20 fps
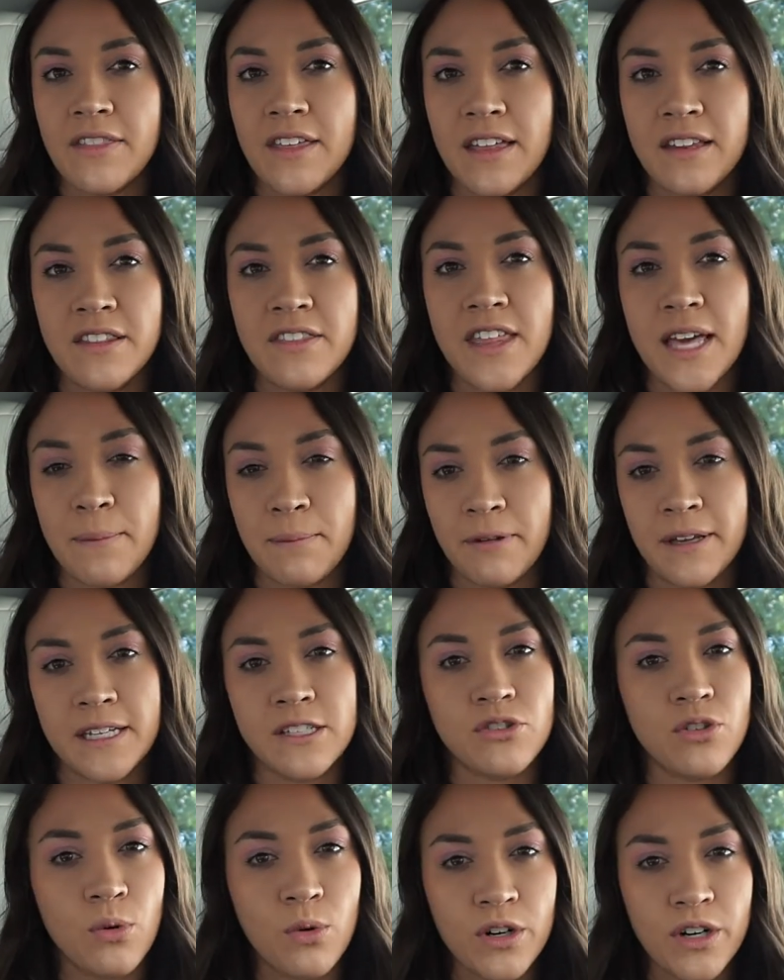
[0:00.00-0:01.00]
then they
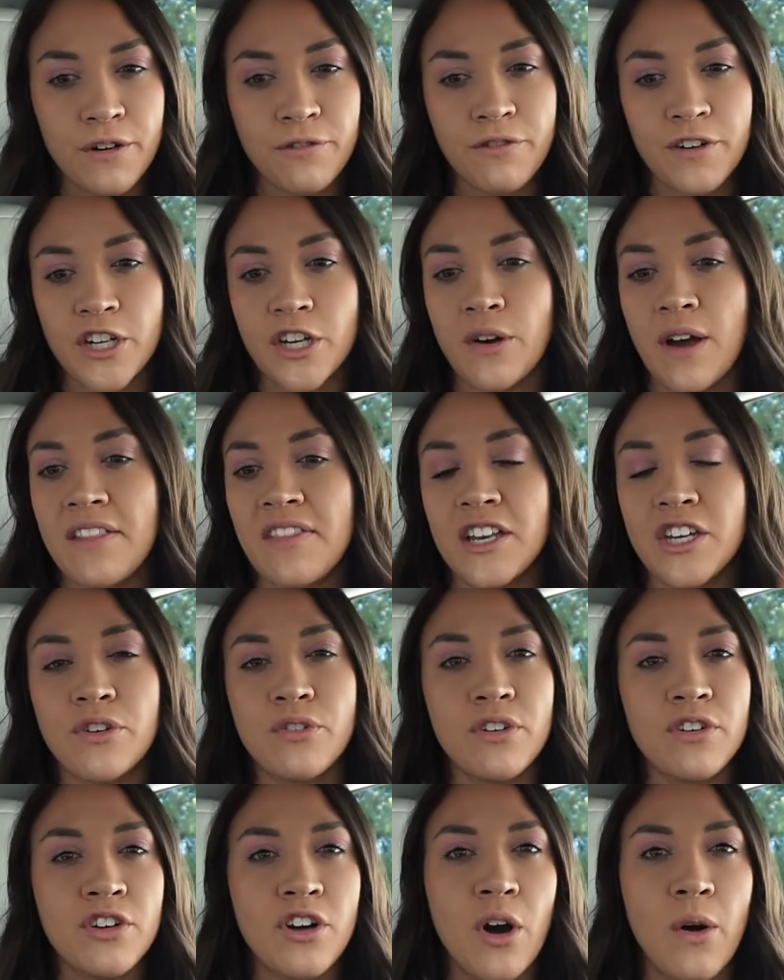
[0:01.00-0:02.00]
place the order for you and then
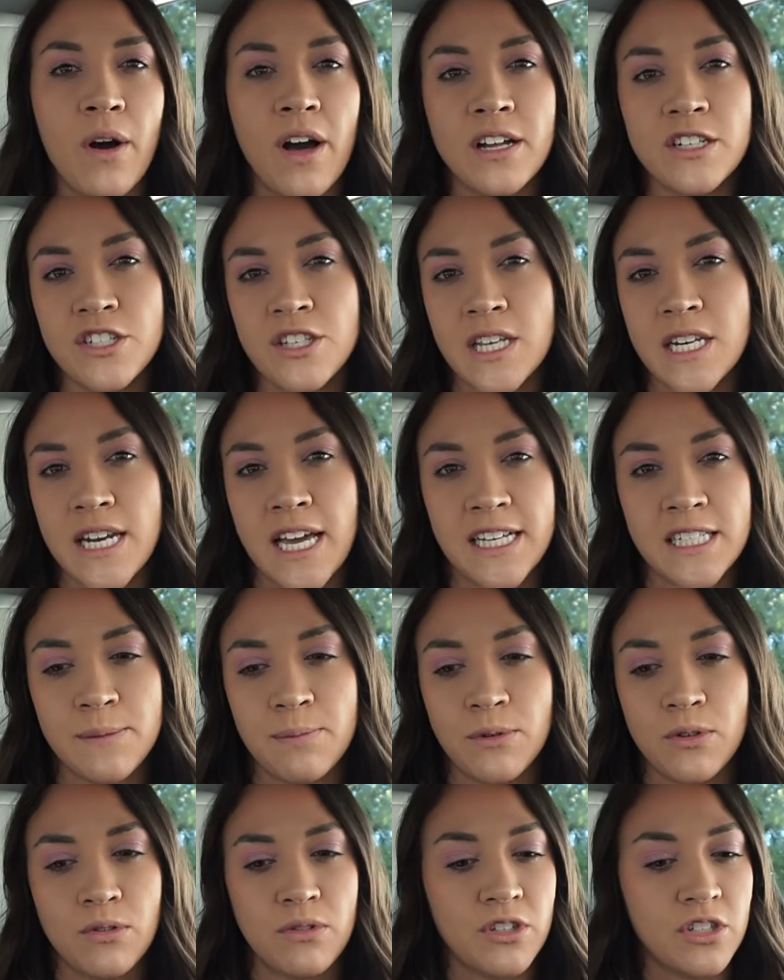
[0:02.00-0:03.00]
you can go on to the next
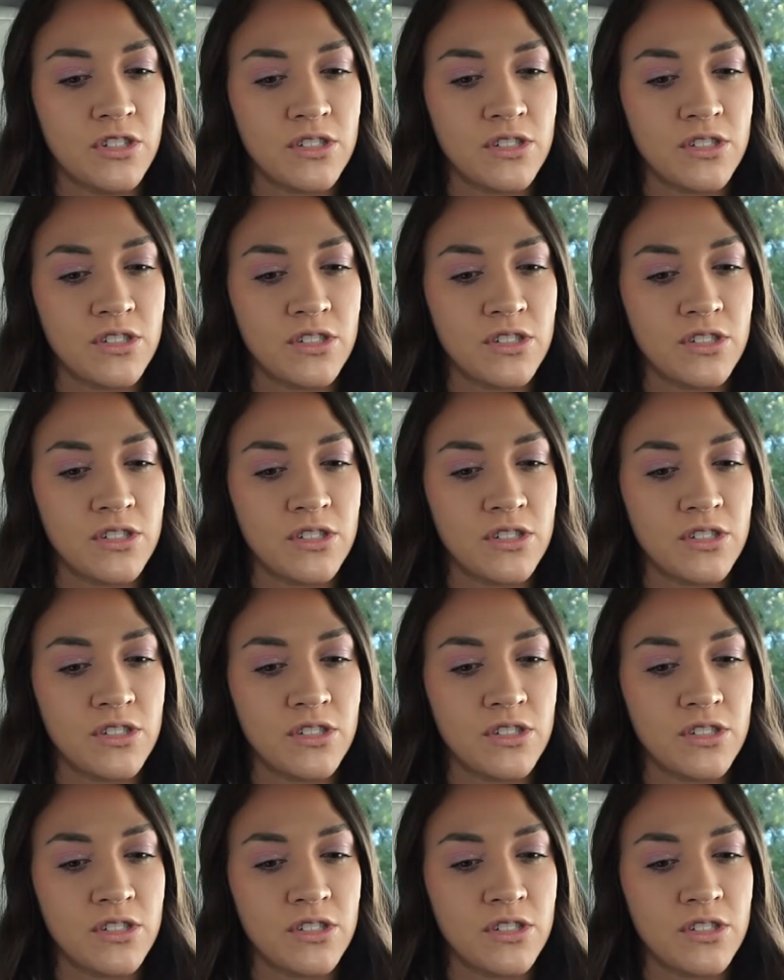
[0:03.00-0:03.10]
booth.